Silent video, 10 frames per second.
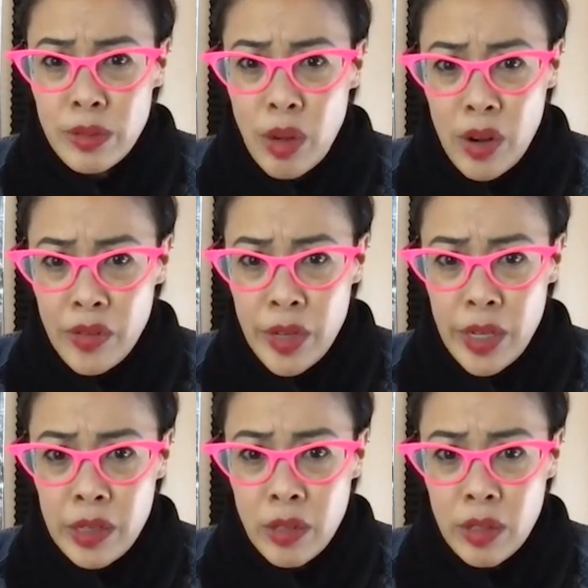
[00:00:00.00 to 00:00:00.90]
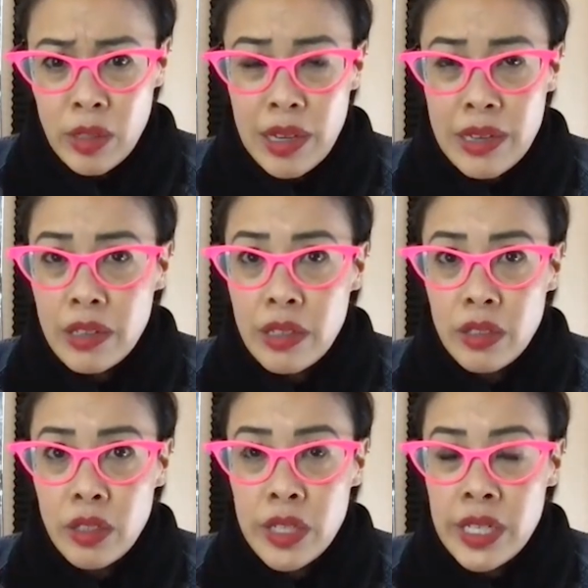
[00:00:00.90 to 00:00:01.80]
offering, or like
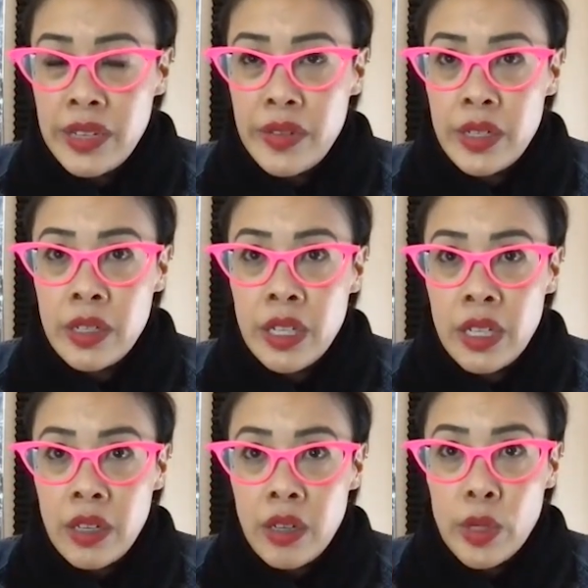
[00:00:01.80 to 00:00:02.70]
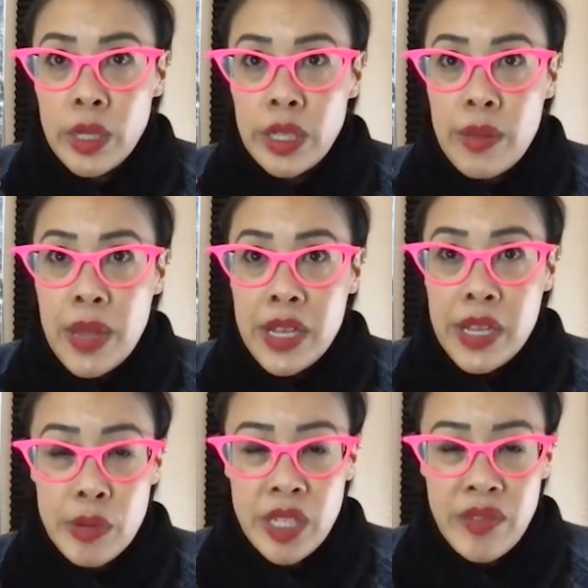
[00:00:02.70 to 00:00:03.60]
couldn't even really make
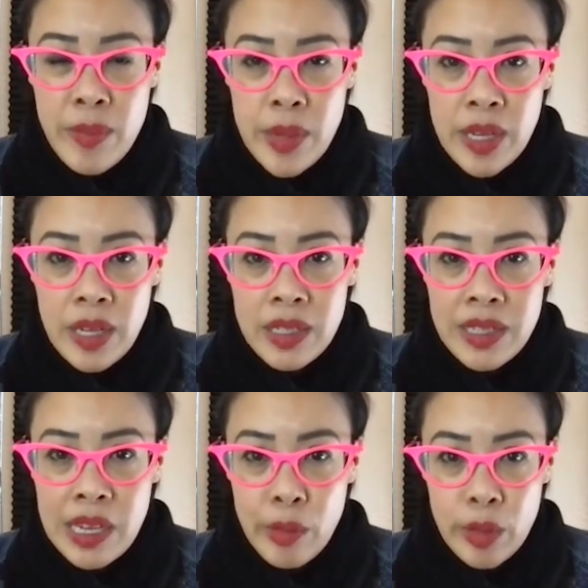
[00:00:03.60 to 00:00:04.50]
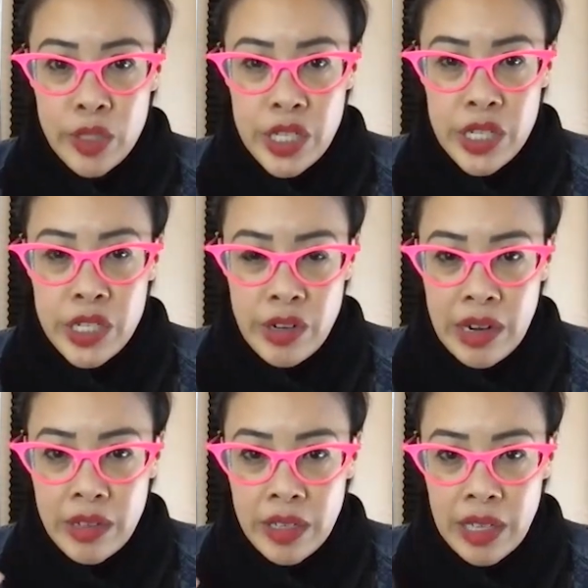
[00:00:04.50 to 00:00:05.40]
use of it because they were just
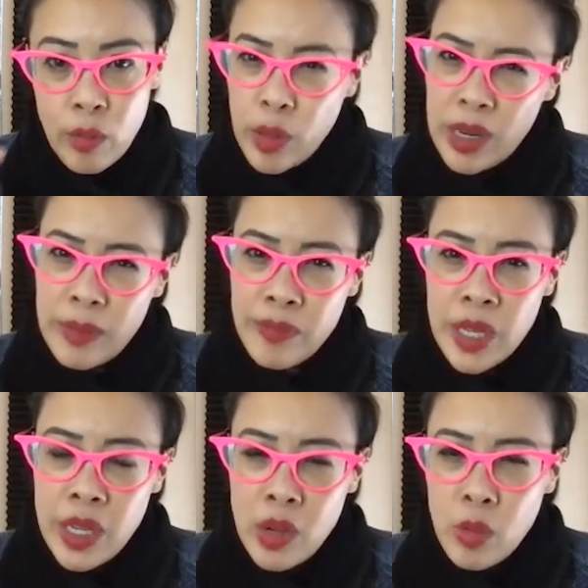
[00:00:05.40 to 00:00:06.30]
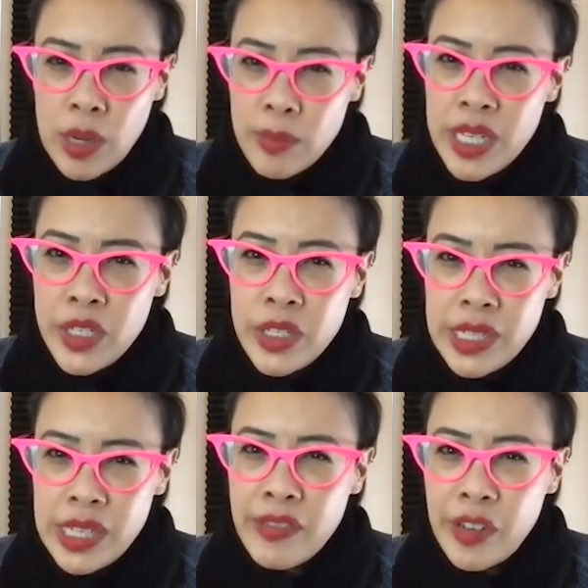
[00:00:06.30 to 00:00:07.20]
starting out. And like what I'm, what I'm teaching is
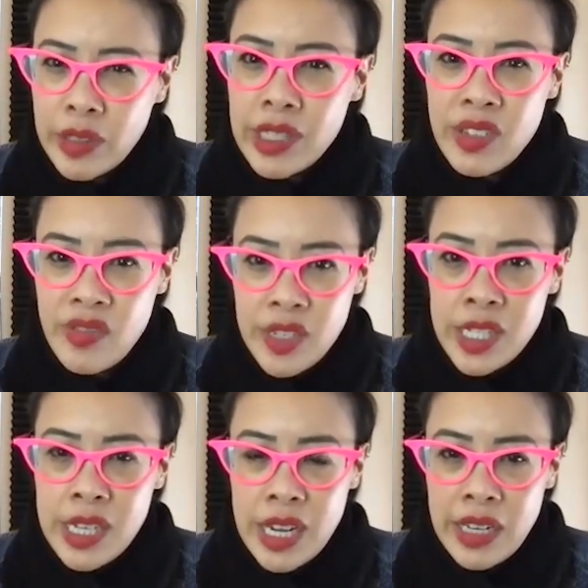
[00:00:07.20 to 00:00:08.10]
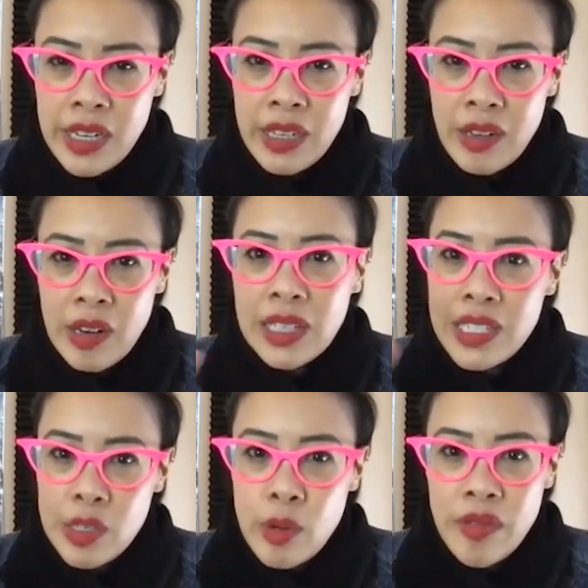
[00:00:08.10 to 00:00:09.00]
like fairly sophisticated, or at
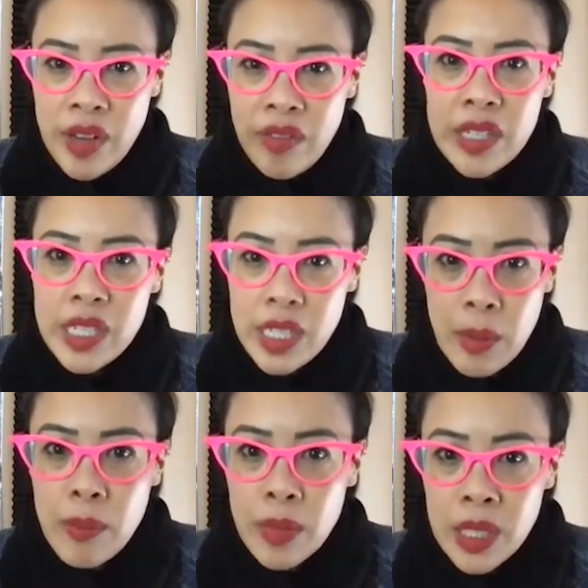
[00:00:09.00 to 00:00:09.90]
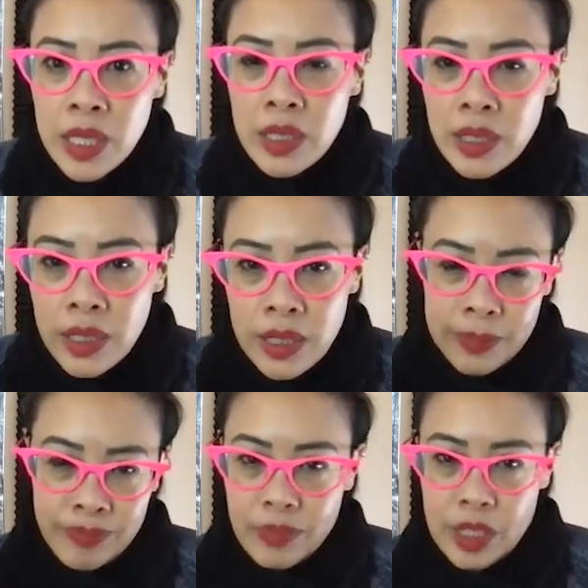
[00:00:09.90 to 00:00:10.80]
least you have to have like some,
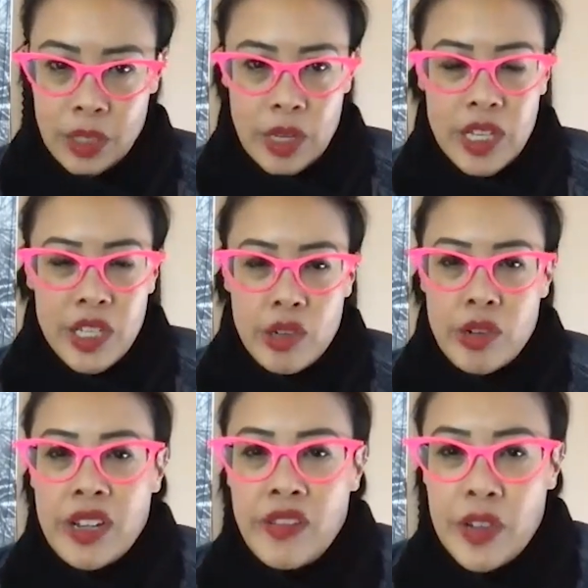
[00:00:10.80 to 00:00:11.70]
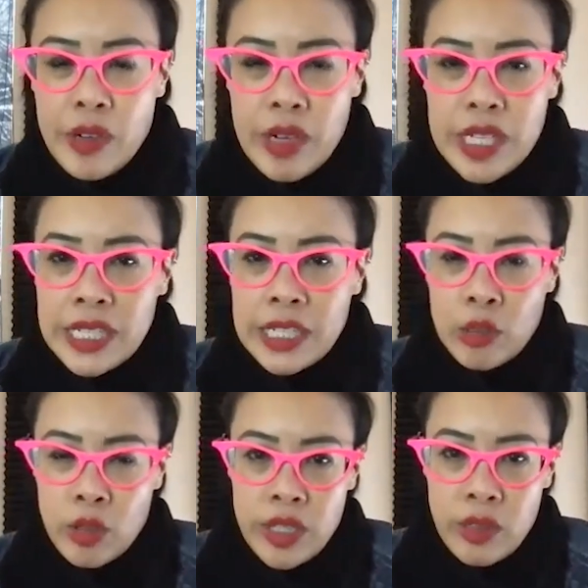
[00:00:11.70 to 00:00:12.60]
you know, history of fundraising in
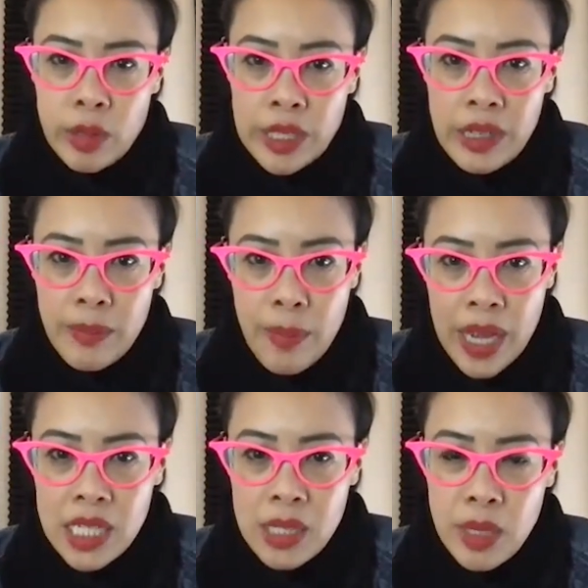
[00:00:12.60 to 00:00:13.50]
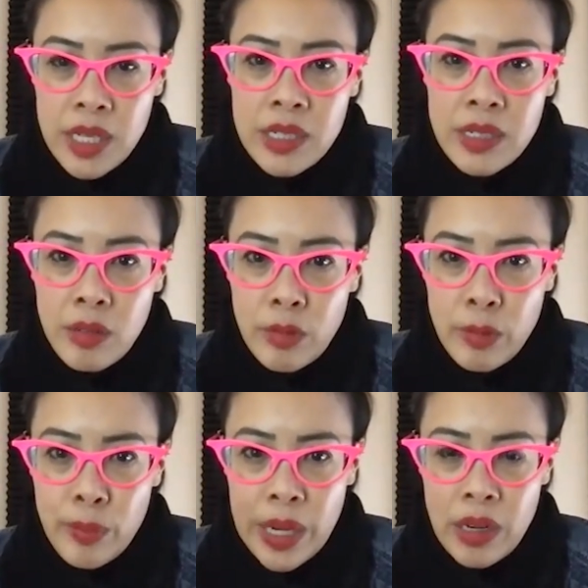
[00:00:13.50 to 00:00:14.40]
order to really maximize
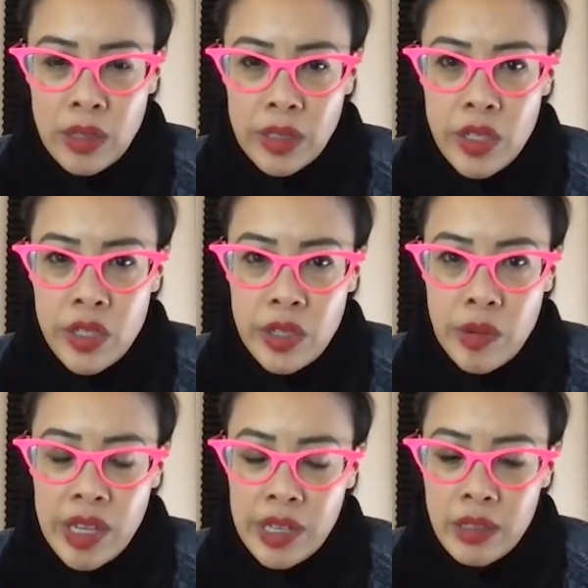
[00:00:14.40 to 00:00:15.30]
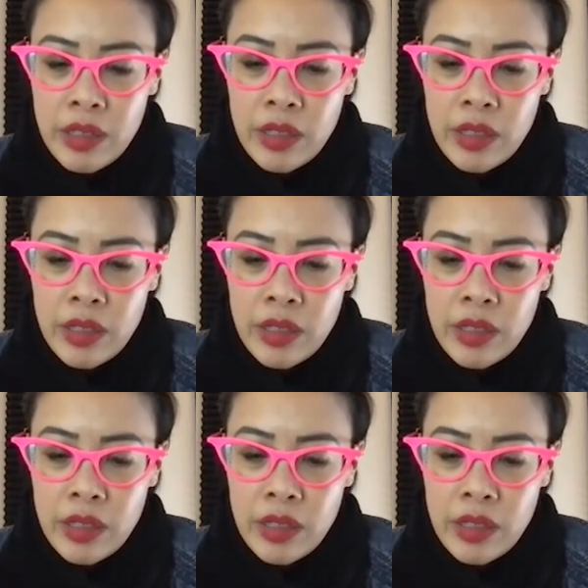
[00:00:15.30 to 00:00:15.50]
my knowledge. So I think